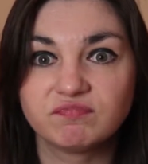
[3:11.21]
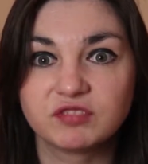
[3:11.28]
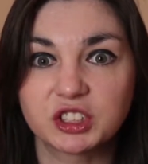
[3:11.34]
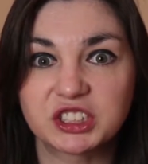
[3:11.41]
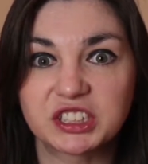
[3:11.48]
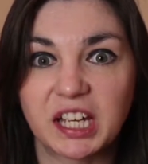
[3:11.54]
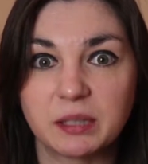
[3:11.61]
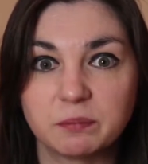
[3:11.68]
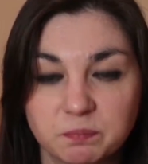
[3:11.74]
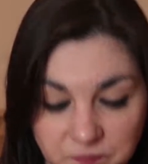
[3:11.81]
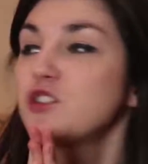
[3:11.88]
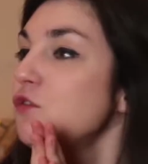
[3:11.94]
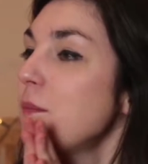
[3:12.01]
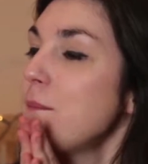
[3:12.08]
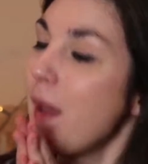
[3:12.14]
Just saying.
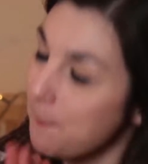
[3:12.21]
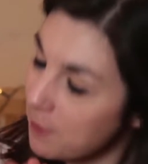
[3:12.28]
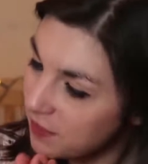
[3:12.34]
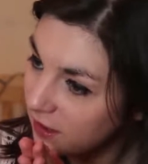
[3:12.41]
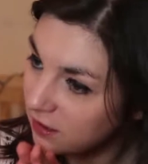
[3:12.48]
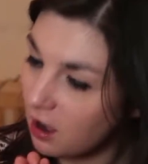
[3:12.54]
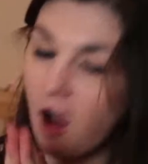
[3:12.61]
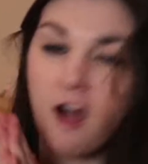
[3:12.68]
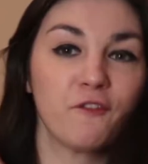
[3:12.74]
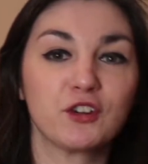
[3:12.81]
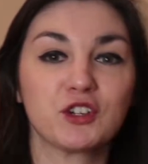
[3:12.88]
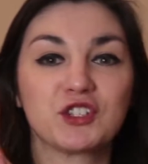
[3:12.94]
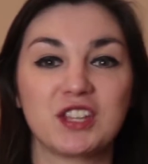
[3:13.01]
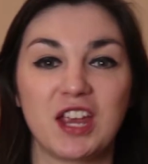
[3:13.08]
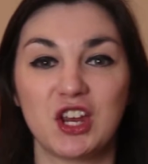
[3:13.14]
So remember that
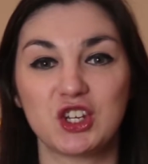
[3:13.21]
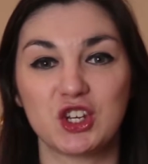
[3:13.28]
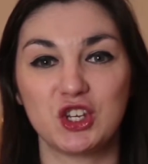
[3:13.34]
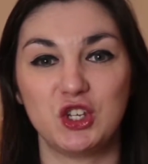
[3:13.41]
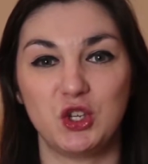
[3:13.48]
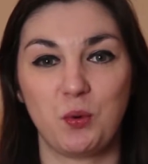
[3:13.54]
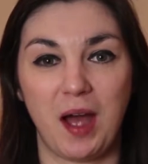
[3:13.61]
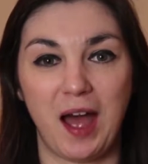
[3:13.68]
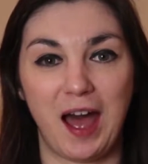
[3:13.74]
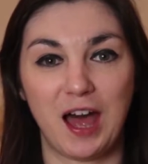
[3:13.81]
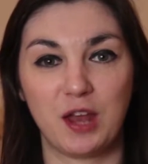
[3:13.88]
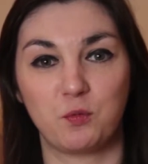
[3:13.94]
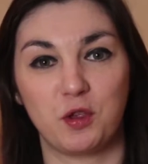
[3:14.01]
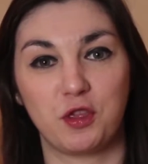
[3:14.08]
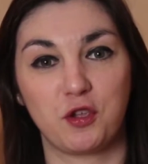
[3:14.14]
conversation you
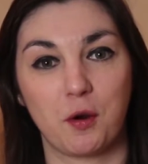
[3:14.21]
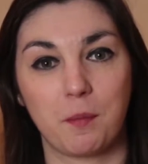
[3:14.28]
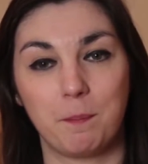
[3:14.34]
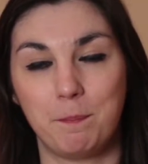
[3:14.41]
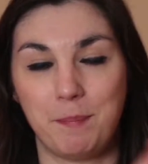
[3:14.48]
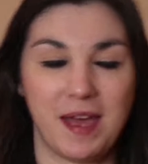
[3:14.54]
had with your